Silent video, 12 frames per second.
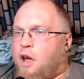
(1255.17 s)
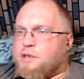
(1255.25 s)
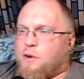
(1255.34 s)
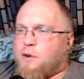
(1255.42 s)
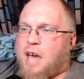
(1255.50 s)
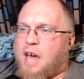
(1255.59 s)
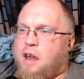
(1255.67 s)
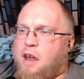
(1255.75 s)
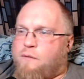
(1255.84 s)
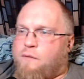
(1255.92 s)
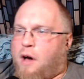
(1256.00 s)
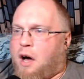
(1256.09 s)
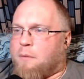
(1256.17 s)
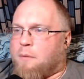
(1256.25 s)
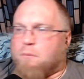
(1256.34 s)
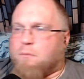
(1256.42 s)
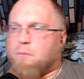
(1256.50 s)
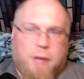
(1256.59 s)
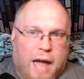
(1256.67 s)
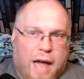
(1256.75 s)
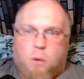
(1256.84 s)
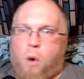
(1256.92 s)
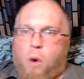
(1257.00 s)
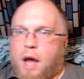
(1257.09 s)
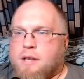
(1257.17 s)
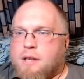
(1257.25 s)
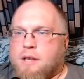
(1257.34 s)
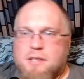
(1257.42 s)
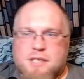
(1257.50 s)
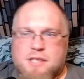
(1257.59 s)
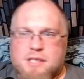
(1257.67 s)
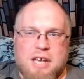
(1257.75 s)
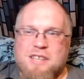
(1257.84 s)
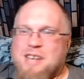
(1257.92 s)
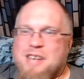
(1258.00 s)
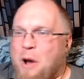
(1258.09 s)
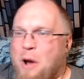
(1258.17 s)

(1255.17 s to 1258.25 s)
So it's kind of black and white scenes,